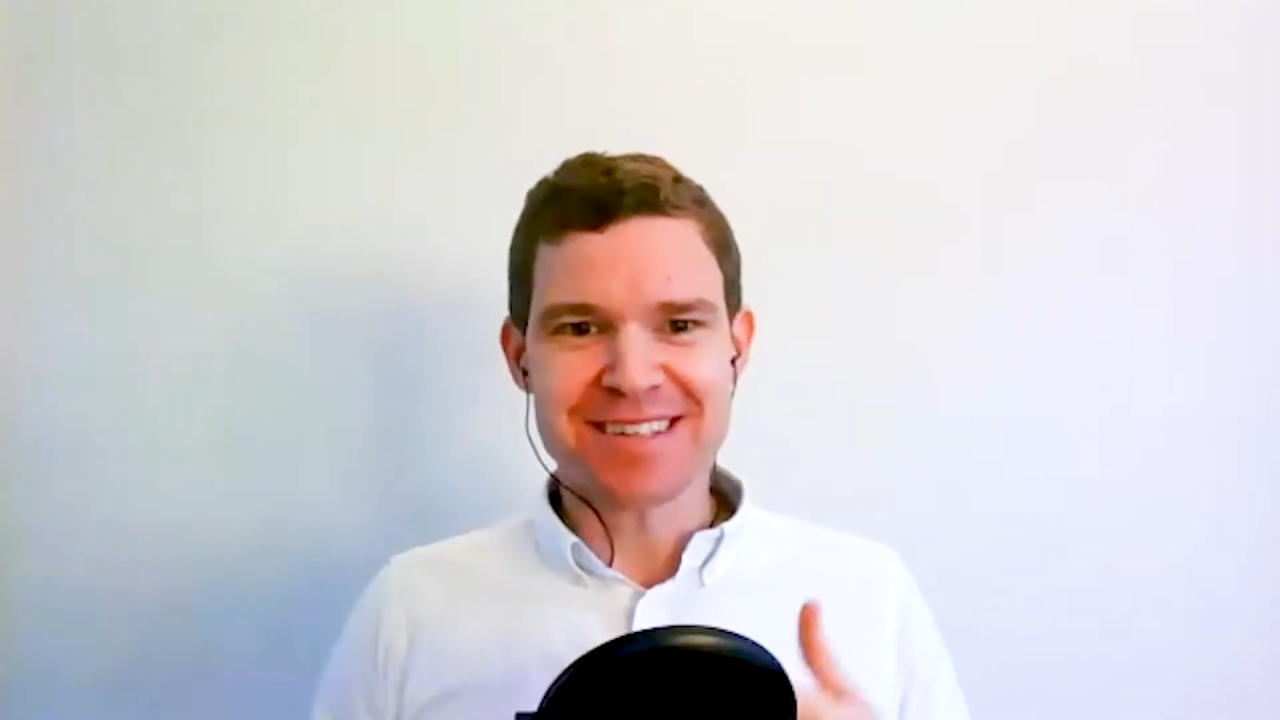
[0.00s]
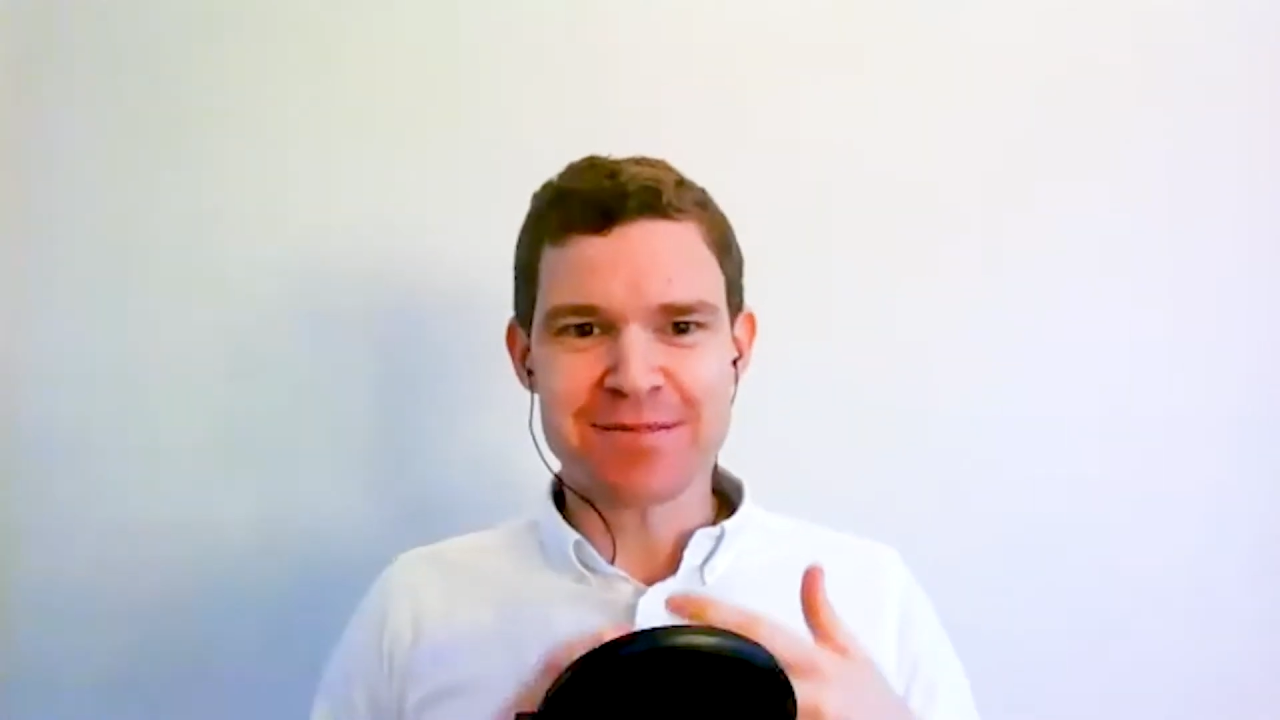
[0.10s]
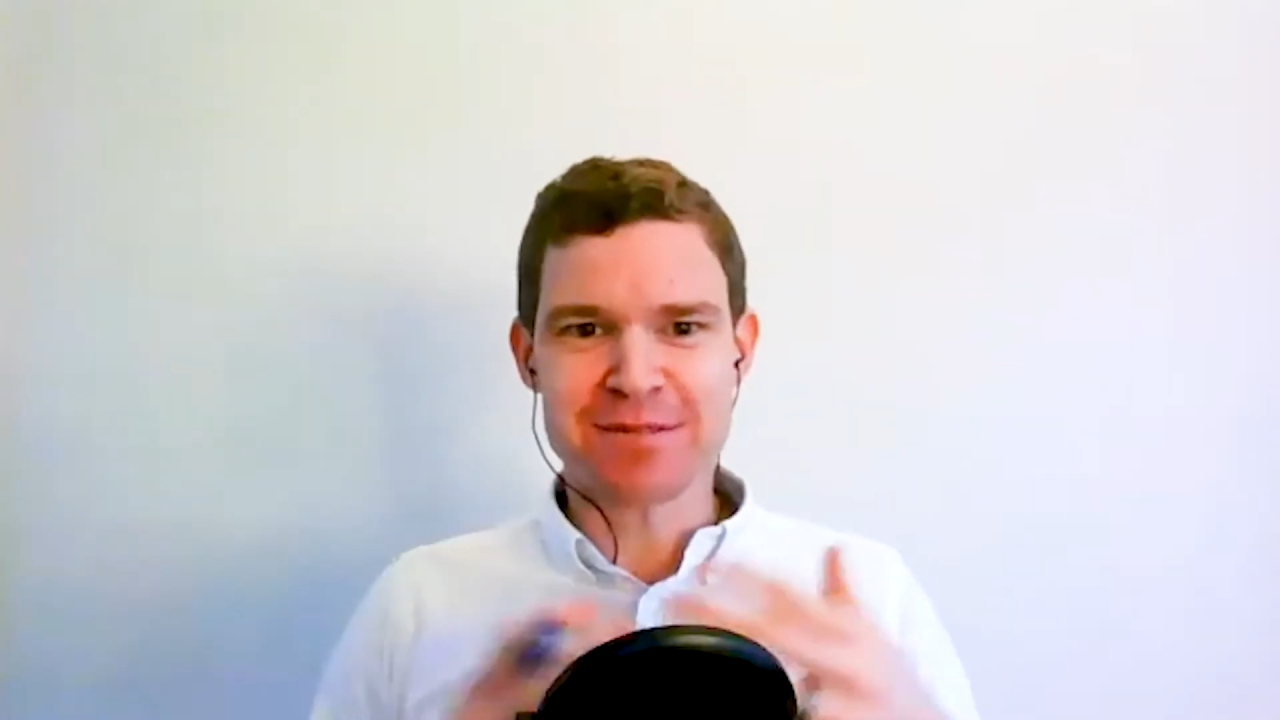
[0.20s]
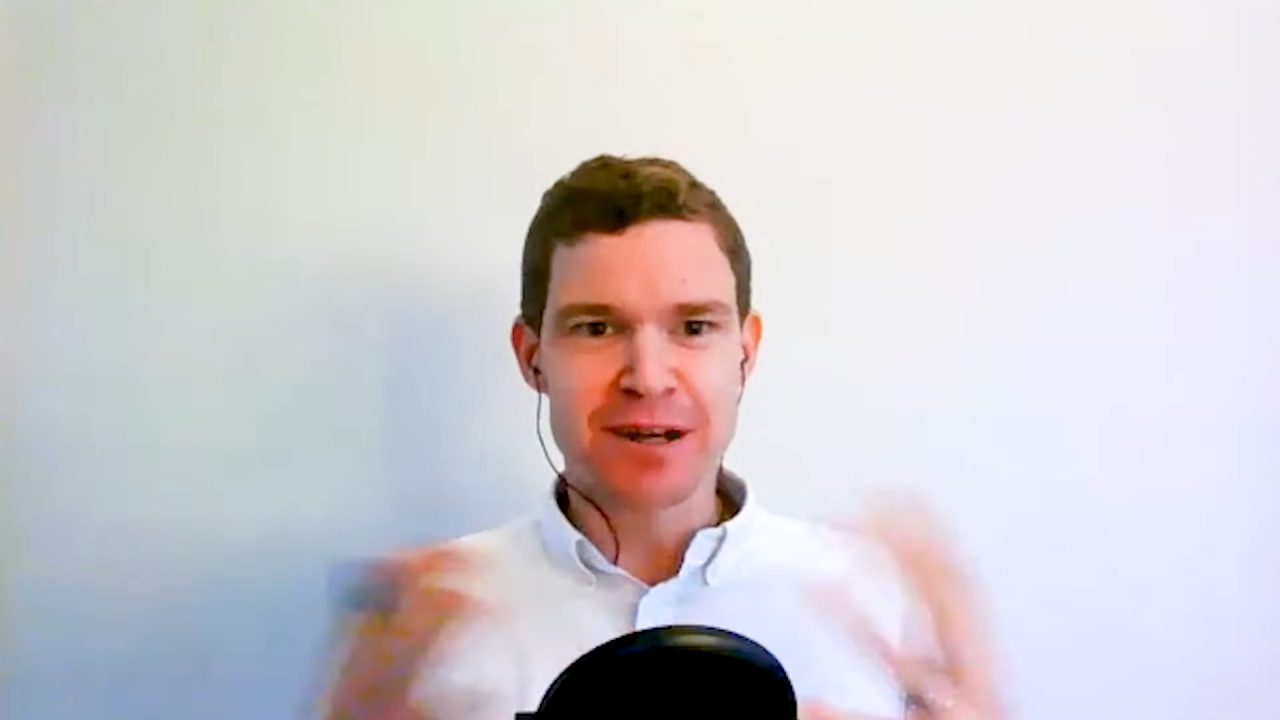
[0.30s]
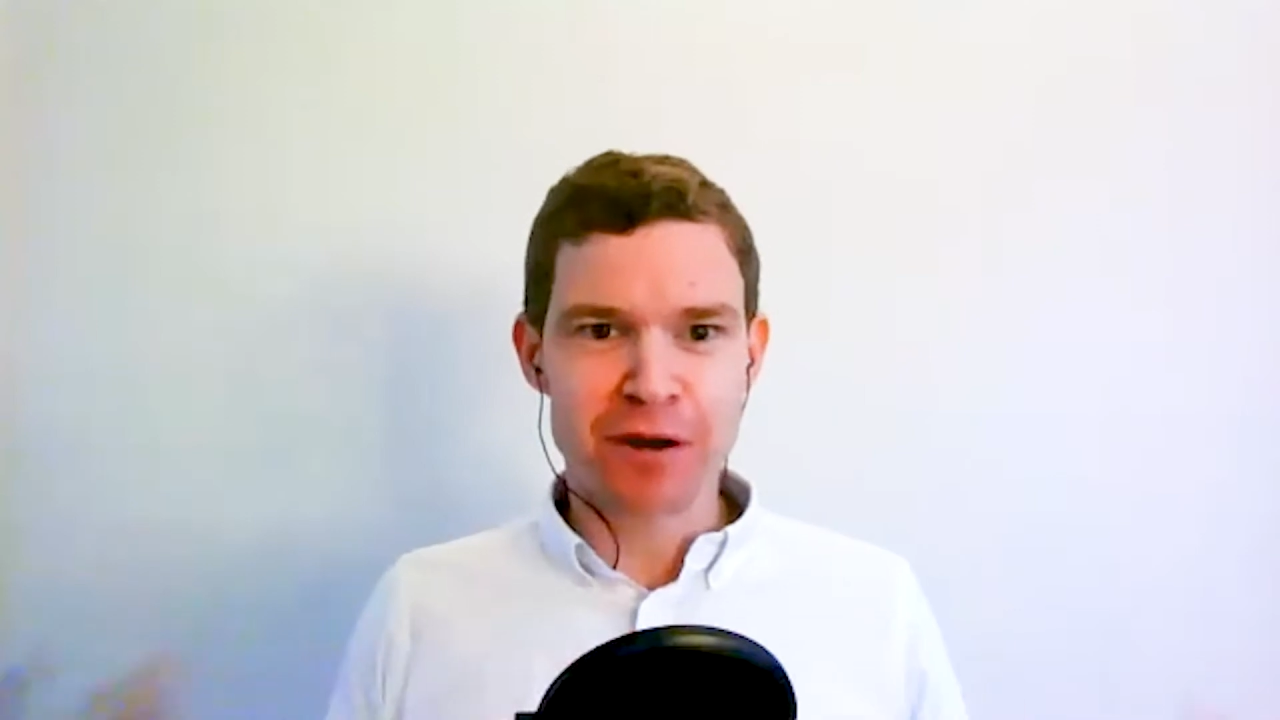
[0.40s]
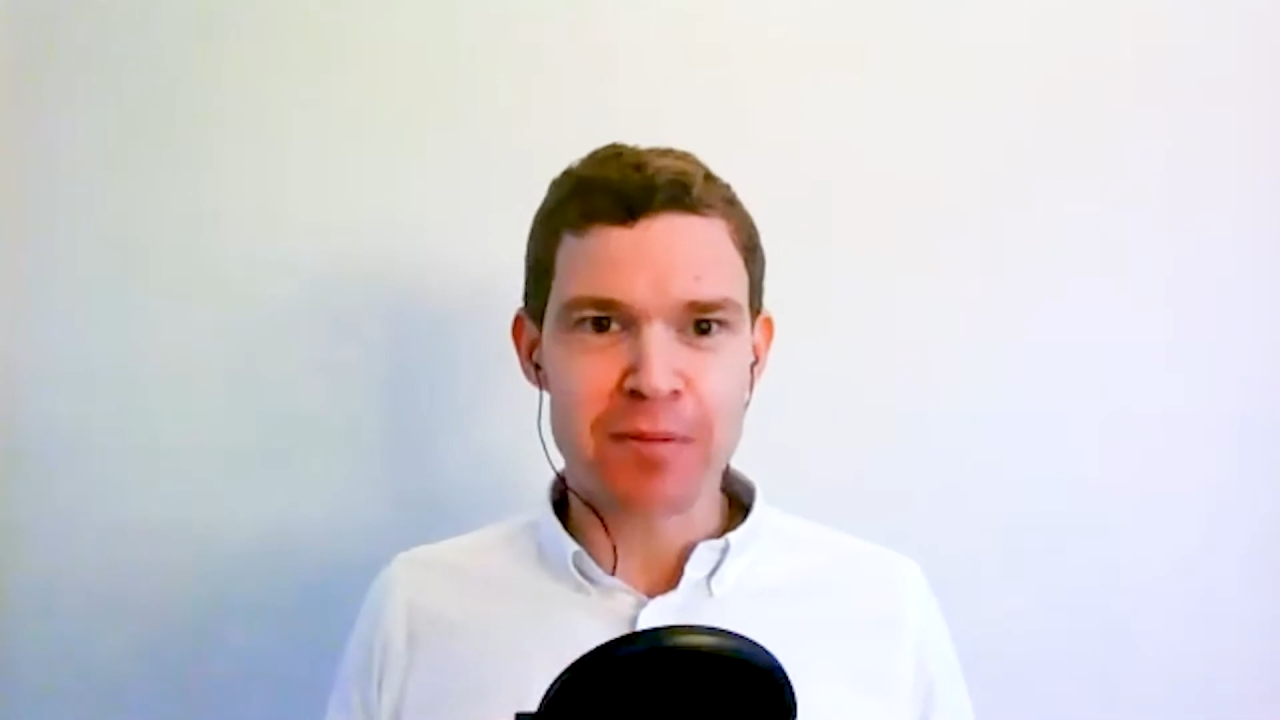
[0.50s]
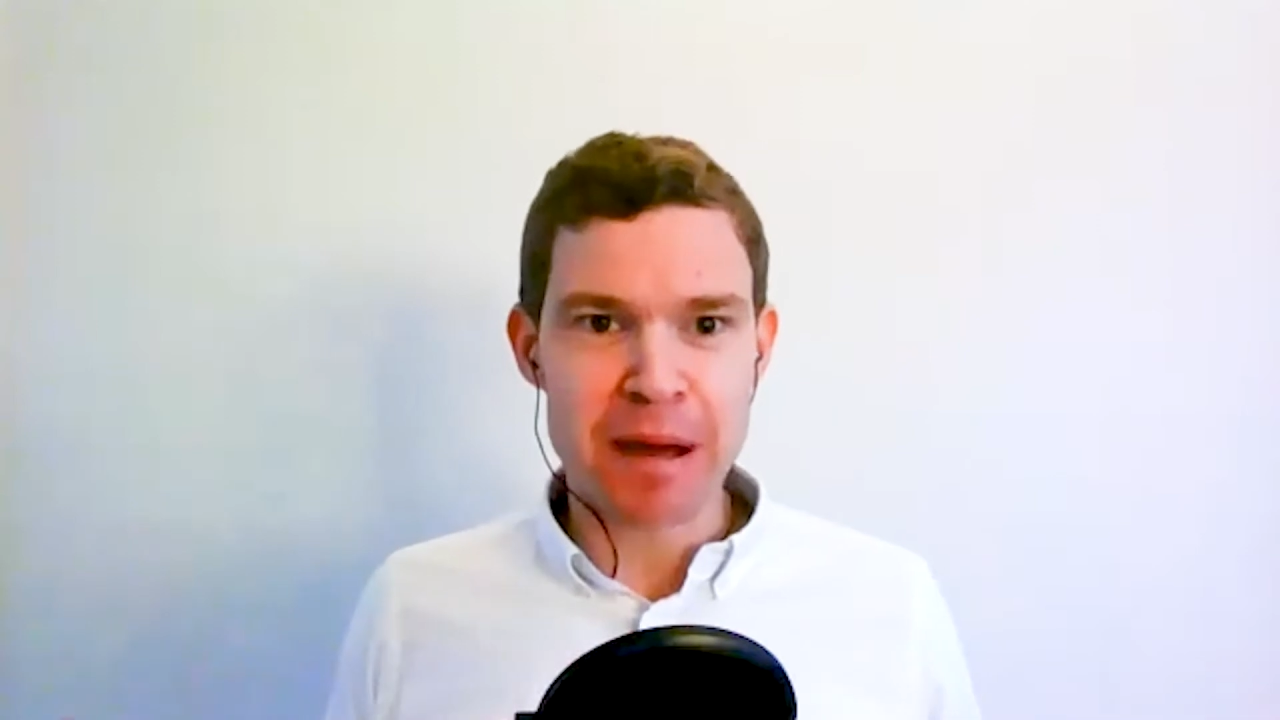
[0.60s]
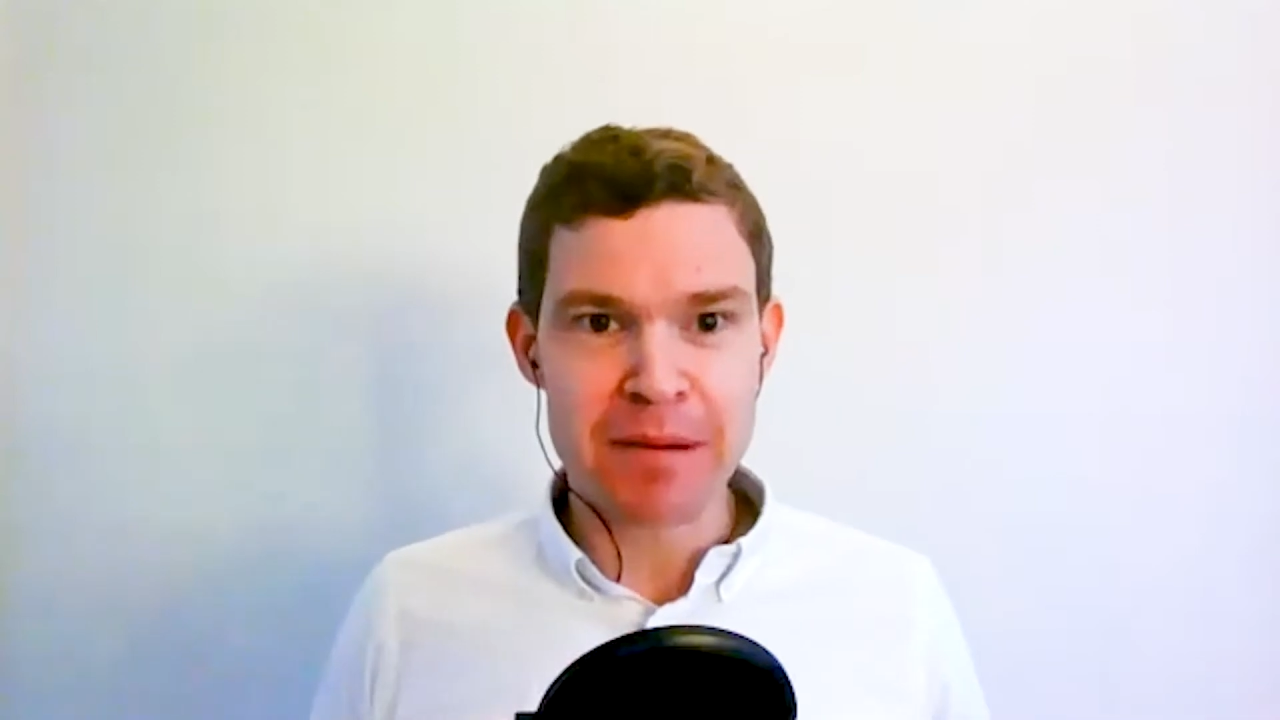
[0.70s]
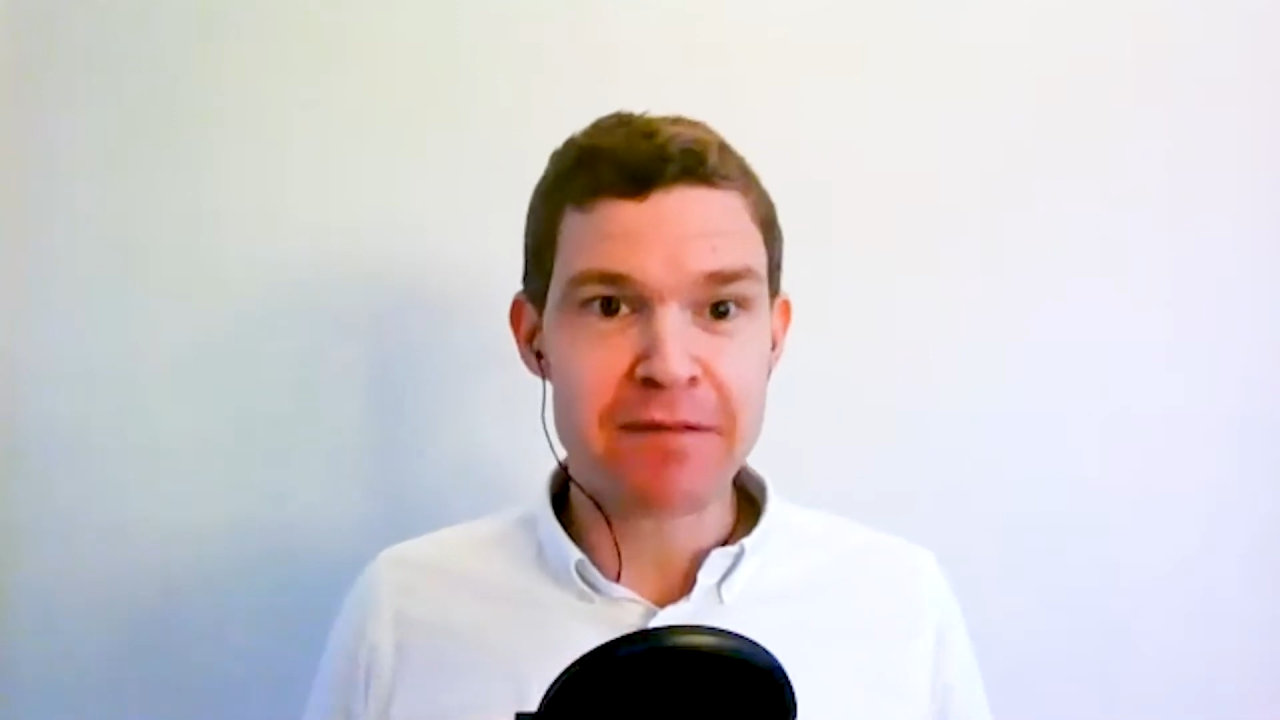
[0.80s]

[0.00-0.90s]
it seems to crop up